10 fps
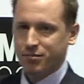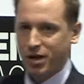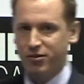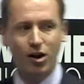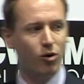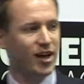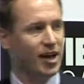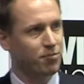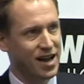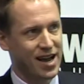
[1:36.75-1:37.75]
If you go
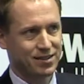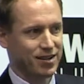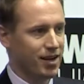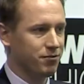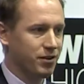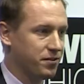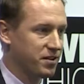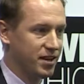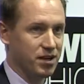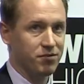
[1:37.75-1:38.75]
back 10, 15
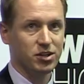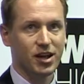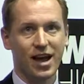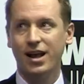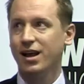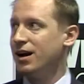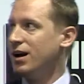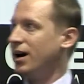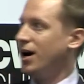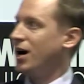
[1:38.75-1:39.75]
years, even today,
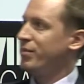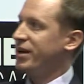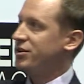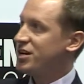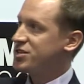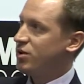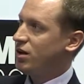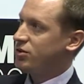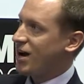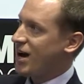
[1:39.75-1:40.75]

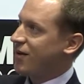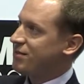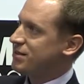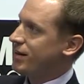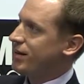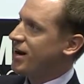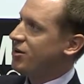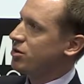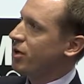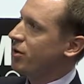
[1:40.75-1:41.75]
industrial drives,
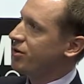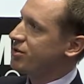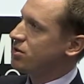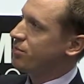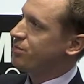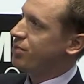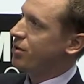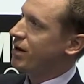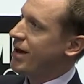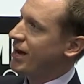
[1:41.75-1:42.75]
induction motors, or
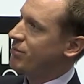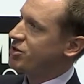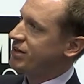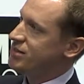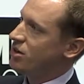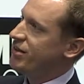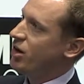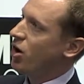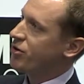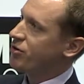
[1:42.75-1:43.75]
permanent magnet machines are in the
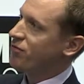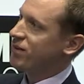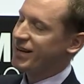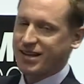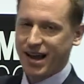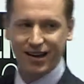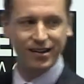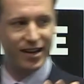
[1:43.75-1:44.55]
order of 10